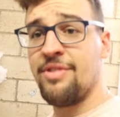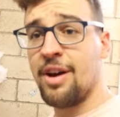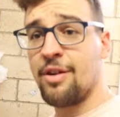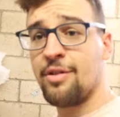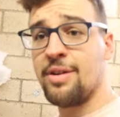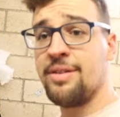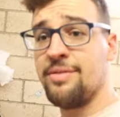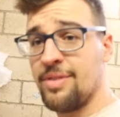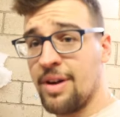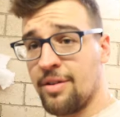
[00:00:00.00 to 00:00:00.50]

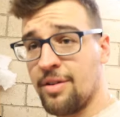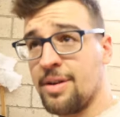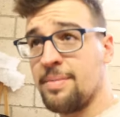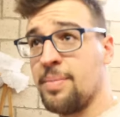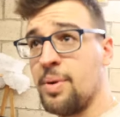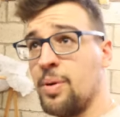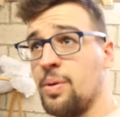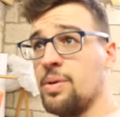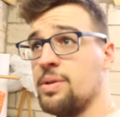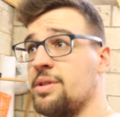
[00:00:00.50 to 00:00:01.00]
Very, very
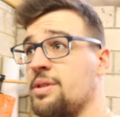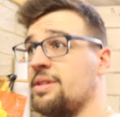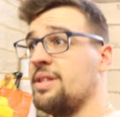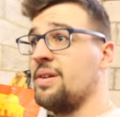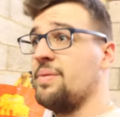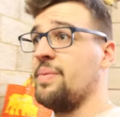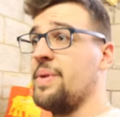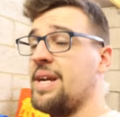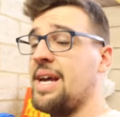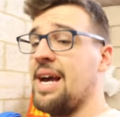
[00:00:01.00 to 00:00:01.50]
important
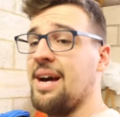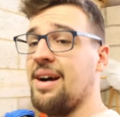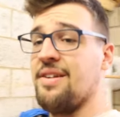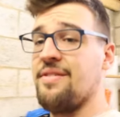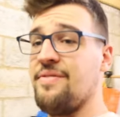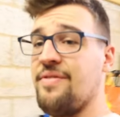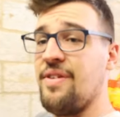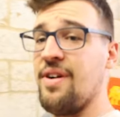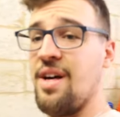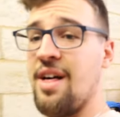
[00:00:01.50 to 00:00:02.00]
that we
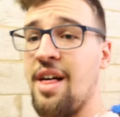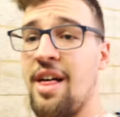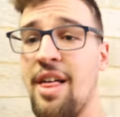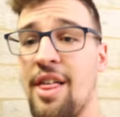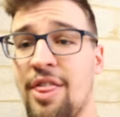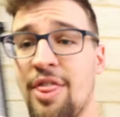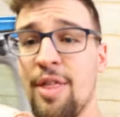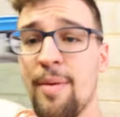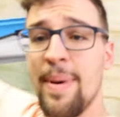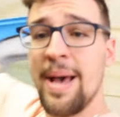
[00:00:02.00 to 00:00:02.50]
have
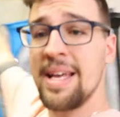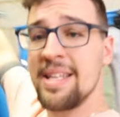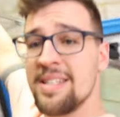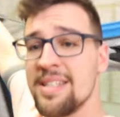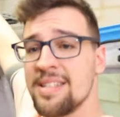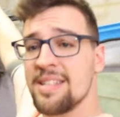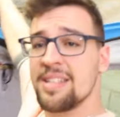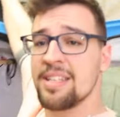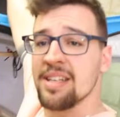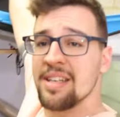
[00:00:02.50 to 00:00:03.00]
the
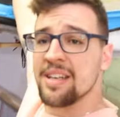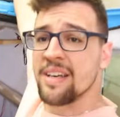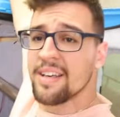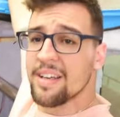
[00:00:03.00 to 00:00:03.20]
best,